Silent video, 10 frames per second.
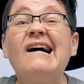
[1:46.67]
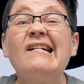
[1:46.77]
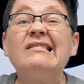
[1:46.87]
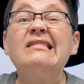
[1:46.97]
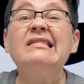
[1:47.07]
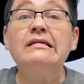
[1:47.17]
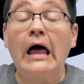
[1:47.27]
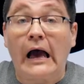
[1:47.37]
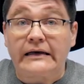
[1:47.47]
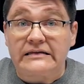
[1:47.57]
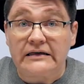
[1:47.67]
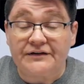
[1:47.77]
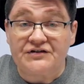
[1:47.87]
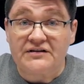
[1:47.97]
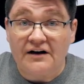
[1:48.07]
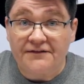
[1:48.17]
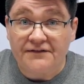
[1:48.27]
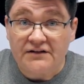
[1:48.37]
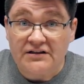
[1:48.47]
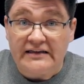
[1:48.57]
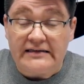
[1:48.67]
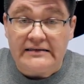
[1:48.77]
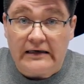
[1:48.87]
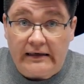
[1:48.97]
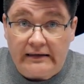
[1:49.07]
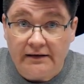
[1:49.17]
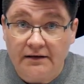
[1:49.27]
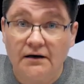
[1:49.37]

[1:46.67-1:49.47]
a lot of stuff to get done.